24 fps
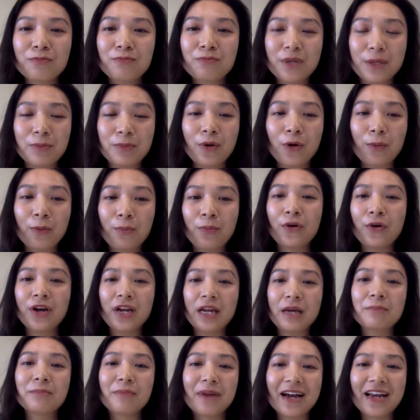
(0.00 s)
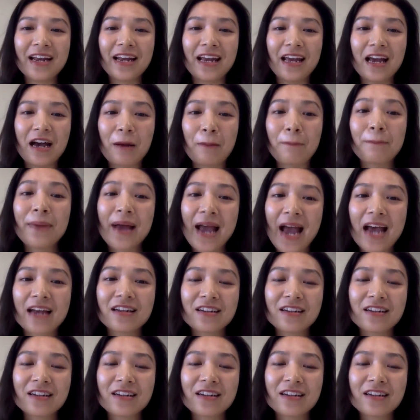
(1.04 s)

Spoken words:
people putting money on pet